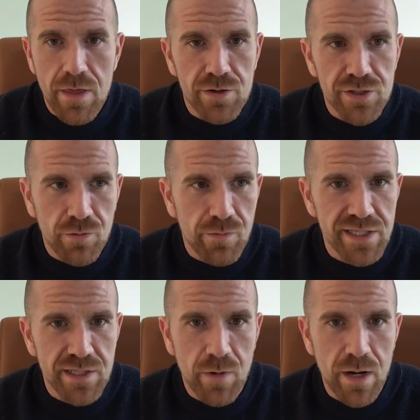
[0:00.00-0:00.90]
There's no
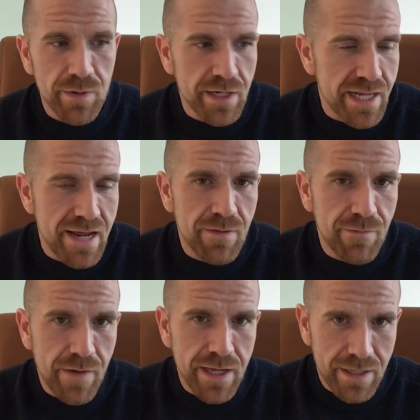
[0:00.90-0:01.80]
reason why when the day of the
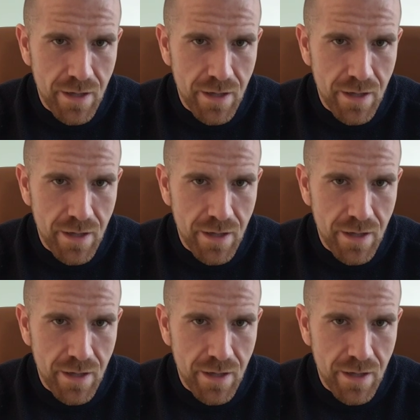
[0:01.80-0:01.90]
fight